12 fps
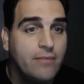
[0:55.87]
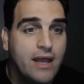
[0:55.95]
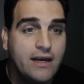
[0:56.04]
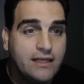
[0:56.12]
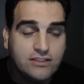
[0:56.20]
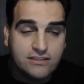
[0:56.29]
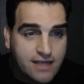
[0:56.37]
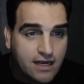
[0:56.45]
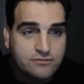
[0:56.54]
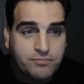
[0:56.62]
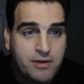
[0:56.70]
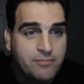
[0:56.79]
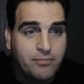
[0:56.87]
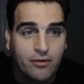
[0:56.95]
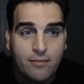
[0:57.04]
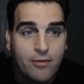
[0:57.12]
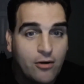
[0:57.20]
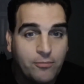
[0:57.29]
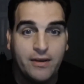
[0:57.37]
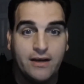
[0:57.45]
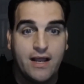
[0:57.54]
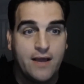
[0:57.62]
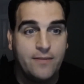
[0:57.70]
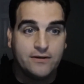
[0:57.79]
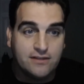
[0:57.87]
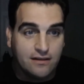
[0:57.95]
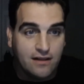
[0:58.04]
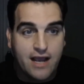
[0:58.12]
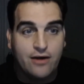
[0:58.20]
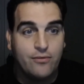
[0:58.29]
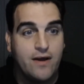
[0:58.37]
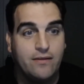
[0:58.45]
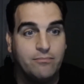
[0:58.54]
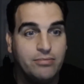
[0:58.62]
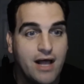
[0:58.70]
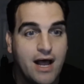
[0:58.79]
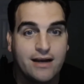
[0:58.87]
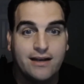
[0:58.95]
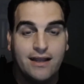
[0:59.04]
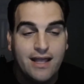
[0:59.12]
and he just tells people, I'm open. And there's a line around the block.